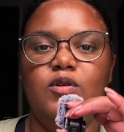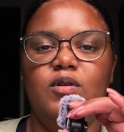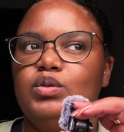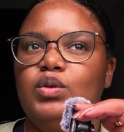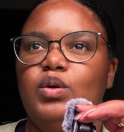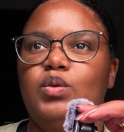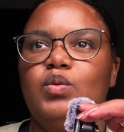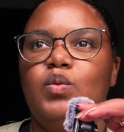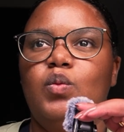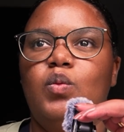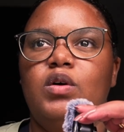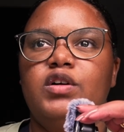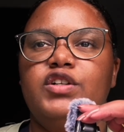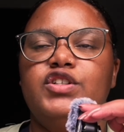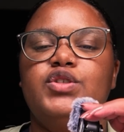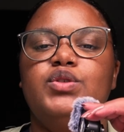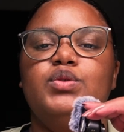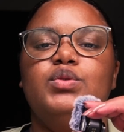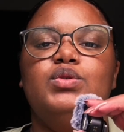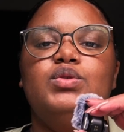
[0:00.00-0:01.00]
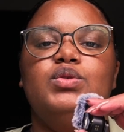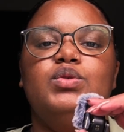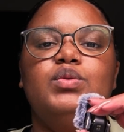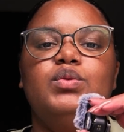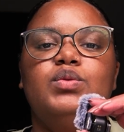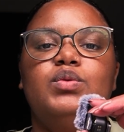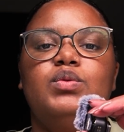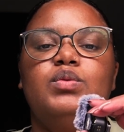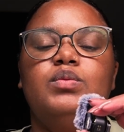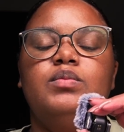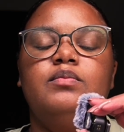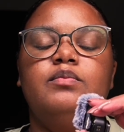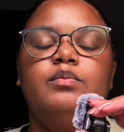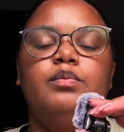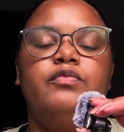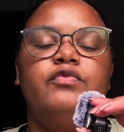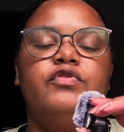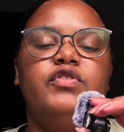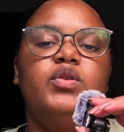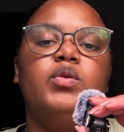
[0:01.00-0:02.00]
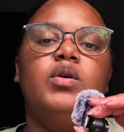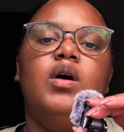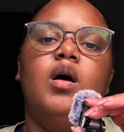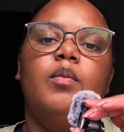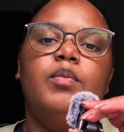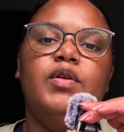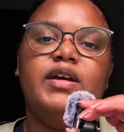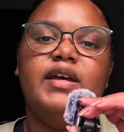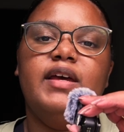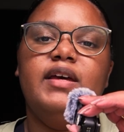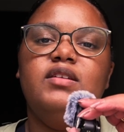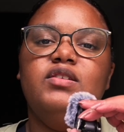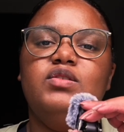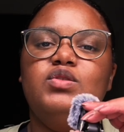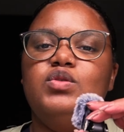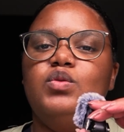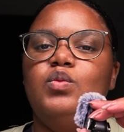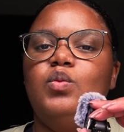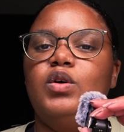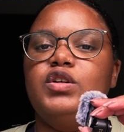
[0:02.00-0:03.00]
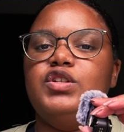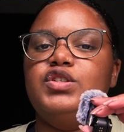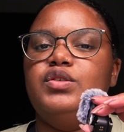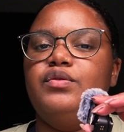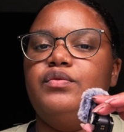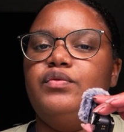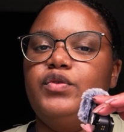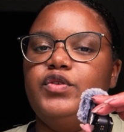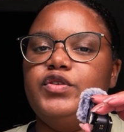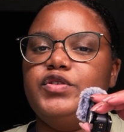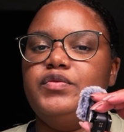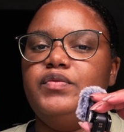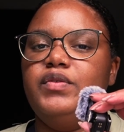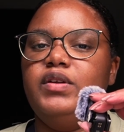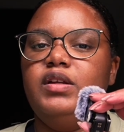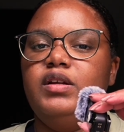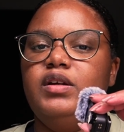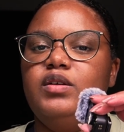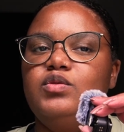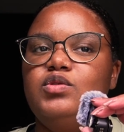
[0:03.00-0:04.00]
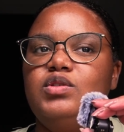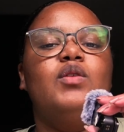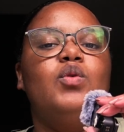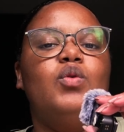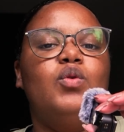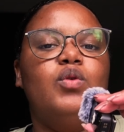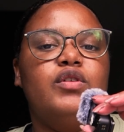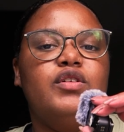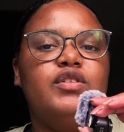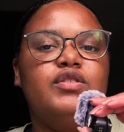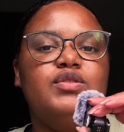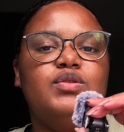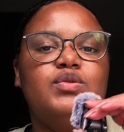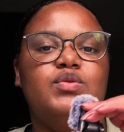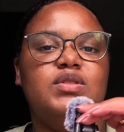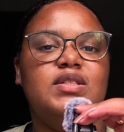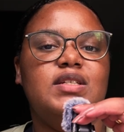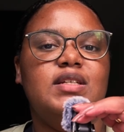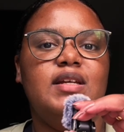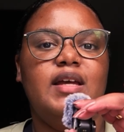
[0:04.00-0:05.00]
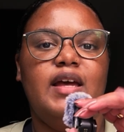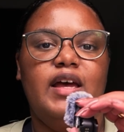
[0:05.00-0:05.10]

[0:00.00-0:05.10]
I don't want you to feel obligated to watch the first video in order to see